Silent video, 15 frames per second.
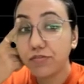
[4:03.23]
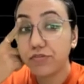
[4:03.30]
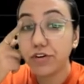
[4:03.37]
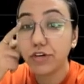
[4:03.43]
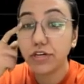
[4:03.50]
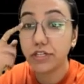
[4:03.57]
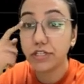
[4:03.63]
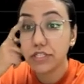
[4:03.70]

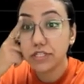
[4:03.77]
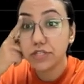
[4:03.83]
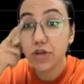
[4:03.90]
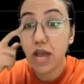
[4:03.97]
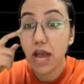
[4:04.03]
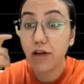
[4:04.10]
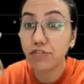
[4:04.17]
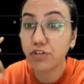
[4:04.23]
first
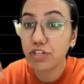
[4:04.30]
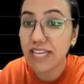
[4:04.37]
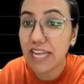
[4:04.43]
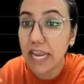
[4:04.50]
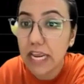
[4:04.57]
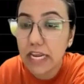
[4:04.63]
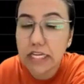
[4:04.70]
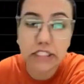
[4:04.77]
you have to
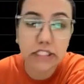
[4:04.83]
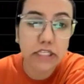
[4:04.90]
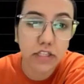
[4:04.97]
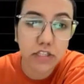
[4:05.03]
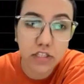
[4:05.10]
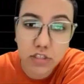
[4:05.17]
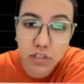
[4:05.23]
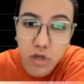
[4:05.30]
take
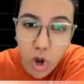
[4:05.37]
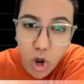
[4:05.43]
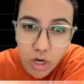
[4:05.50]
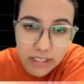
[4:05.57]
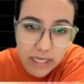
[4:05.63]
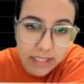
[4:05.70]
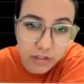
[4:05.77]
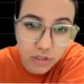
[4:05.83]
the
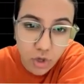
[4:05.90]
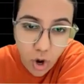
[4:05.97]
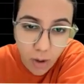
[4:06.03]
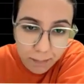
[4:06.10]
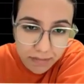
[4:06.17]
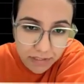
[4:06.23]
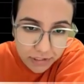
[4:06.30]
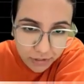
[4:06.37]
ln, like the
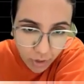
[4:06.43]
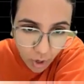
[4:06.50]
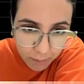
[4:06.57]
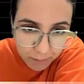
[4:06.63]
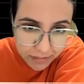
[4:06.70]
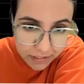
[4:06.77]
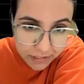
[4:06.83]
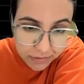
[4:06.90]
common
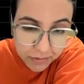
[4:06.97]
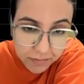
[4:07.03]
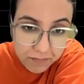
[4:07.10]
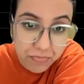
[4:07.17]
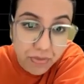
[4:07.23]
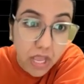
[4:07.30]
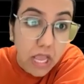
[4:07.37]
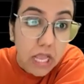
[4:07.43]
denominator.
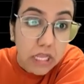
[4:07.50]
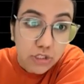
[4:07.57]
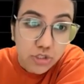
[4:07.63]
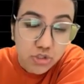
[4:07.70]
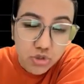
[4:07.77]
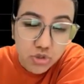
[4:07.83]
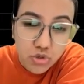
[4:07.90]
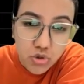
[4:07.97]

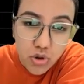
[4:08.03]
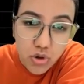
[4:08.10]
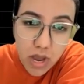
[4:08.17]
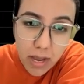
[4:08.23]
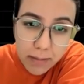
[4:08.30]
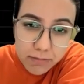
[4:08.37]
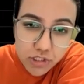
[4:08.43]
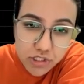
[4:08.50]
So I'm
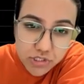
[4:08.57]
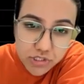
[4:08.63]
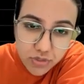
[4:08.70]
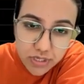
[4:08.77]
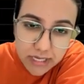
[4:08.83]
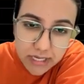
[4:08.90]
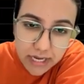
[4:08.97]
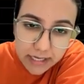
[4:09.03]
just
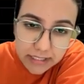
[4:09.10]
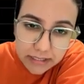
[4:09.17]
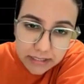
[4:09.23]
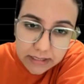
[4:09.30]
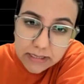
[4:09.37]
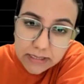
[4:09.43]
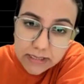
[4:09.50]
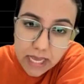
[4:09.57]
rewriting this
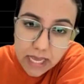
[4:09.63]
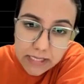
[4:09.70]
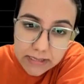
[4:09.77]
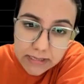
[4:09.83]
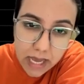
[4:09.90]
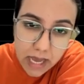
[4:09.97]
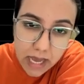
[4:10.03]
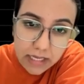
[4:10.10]
as
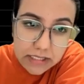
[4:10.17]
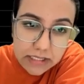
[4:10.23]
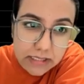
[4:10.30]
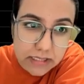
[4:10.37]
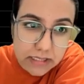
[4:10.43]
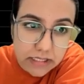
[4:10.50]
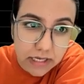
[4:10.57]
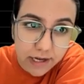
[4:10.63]
I
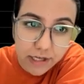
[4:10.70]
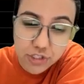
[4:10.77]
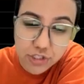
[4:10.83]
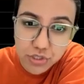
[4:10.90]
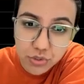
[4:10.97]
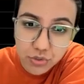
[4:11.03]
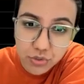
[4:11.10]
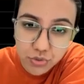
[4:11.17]
integration
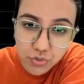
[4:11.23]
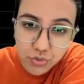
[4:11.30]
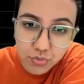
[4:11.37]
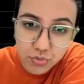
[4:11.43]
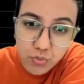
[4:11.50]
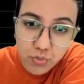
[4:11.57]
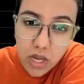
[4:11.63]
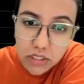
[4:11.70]
0 to
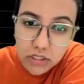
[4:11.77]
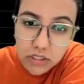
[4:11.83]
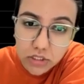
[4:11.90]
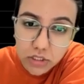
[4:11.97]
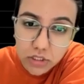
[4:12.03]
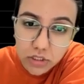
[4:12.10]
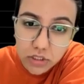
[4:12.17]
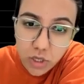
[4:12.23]
1
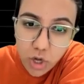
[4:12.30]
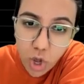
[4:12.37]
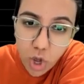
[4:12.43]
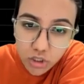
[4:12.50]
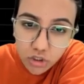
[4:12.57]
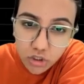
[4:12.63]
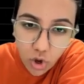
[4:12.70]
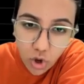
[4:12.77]
ln
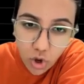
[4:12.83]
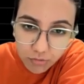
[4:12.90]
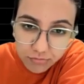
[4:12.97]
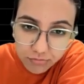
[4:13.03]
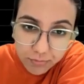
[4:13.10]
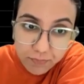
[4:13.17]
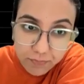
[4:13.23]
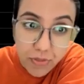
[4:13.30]
of
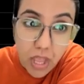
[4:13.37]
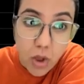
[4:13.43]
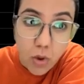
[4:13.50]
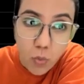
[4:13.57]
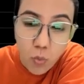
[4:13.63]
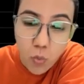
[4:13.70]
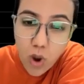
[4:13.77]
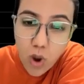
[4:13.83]

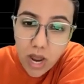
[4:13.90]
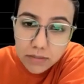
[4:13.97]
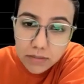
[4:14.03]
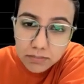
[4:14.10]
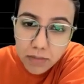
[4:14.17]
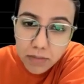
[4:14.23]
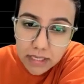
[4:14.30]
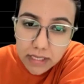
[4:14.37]
1
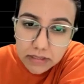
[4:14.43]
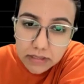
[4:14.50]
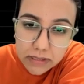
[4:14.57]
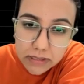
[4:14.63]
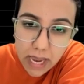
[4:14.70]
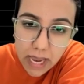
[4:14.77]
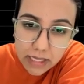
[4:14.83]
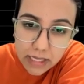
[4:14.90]
minus
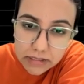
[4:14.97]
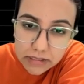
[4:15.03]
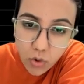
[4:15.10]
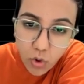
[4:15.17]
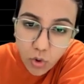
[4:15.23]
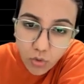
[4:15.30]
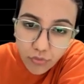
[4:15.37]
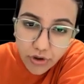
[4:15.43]
x over
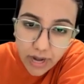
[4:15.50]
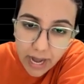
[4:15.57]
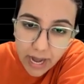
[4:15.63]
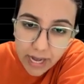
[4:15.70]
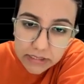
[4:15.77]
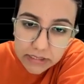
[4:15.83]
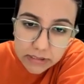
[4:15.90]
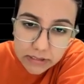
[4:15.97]
x
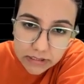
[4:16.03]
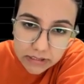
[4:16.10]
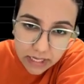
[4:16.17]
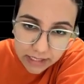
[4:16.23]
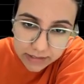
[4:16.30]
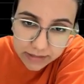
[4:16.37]
dx.